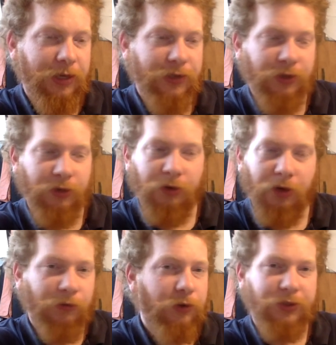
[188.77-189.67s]
So,
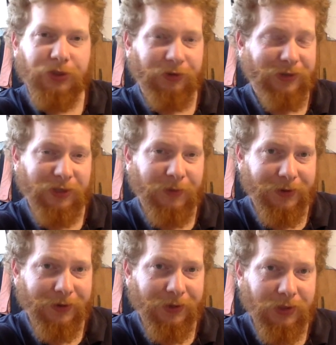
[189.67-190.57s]
of course, Jordan is
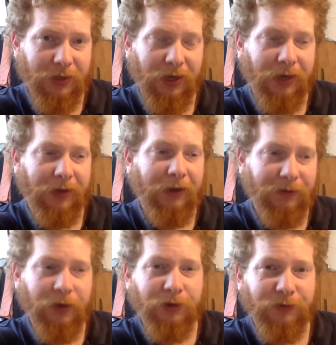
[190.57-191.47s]
opposed to this. If
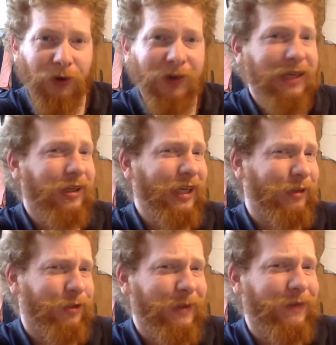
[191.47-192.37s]
it goes forward,
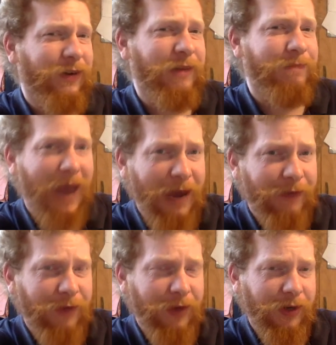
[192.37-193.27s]
it could be very bad
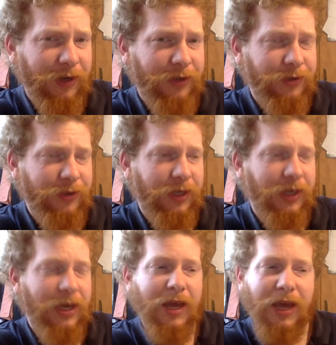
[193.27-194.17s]
for their
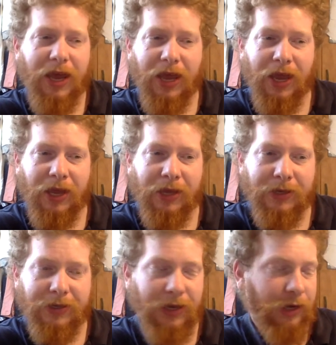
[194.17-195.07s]
country,
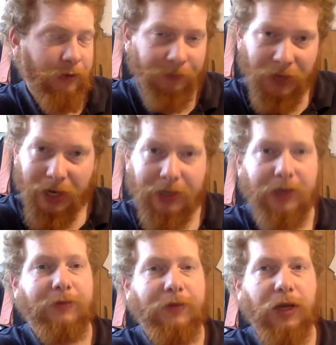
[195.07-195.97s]
and anyway,
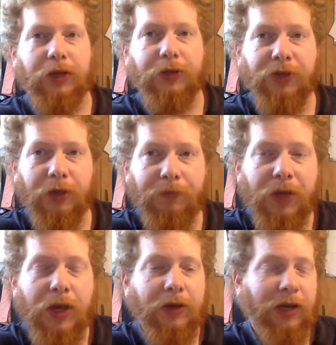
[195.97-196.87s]
not a good thing.
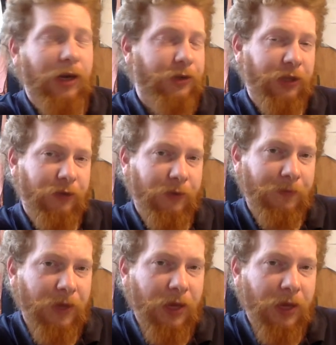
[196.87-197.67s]
Not a good thing for them.